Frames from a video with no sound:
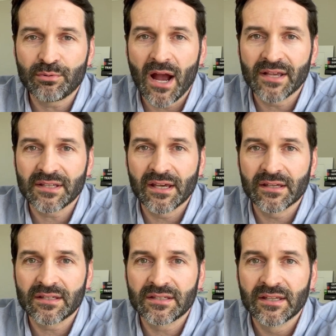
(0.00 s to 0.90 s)

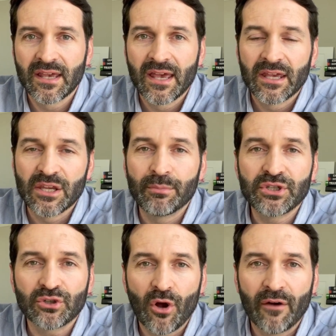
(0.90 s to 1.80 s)
process, you
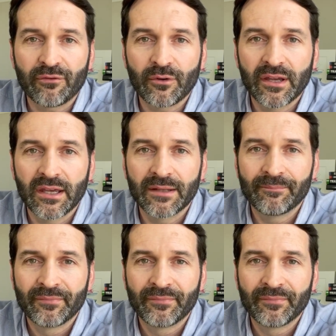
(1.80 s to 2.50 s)
put your offer in,